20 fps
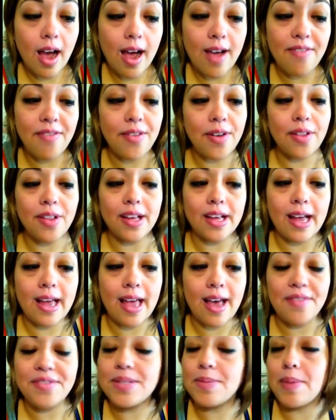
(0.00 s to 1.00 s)
I feel like I
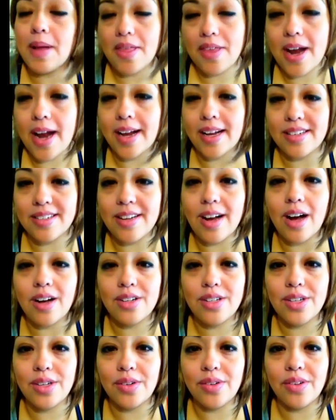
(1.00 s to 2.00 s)
have somebody that I can
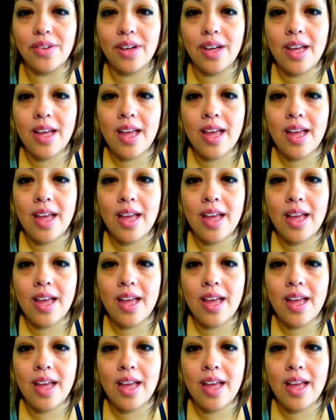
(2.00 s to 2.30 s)
talk to.